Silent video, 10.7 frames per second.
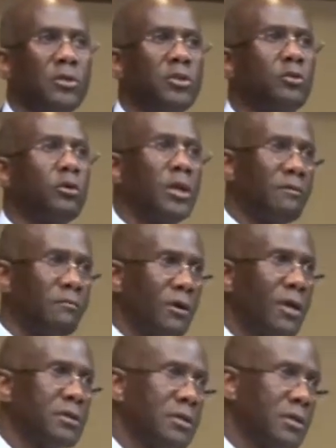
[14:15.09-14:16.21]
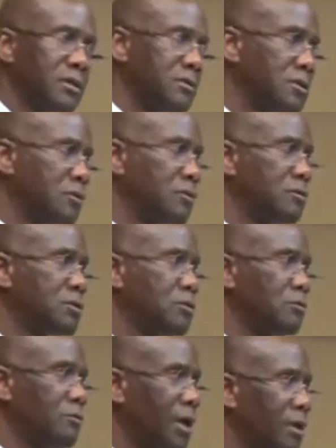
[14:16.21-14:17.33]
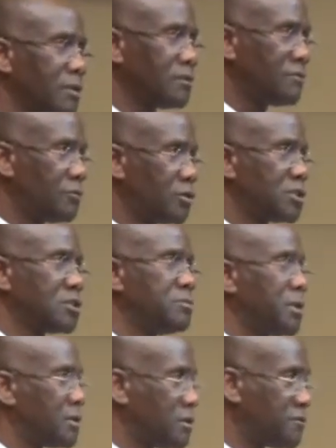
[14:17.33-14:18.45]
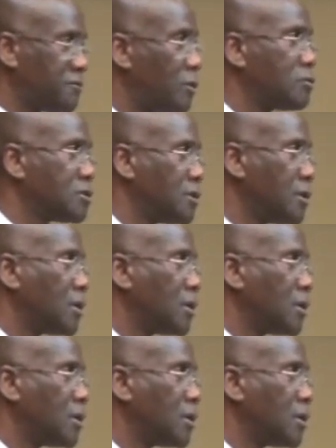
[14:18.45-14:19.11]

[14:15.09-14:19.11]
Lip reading: do whatever I can do to rally the forces because, folks,